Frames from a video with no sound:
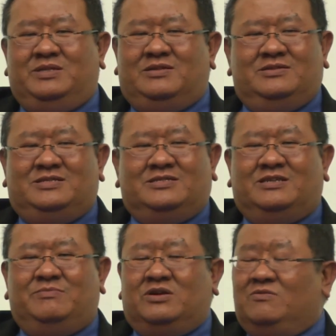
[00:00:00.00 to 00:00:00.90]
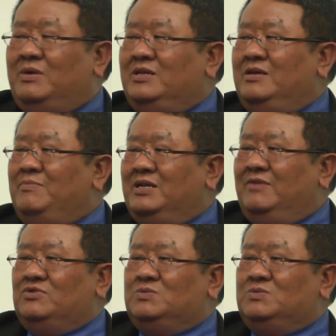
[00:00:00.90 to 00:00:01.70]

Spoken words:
but it's just the amount of money they might have to